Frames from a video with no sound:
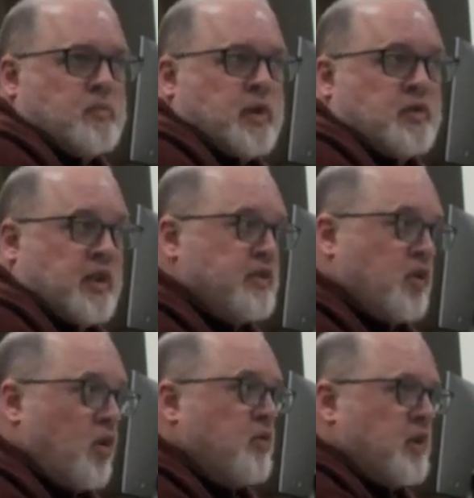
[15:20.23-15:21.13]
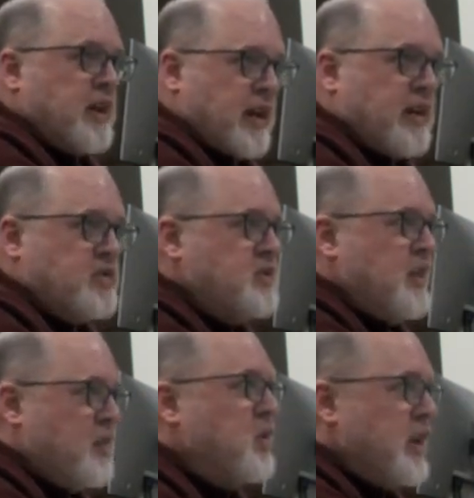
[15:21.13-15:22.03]
it stands over and
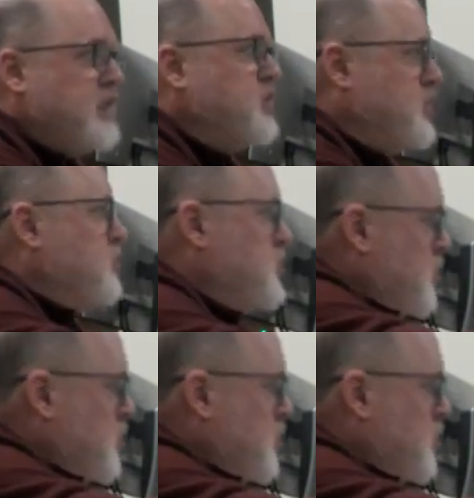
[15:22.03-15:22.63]
against, in relationship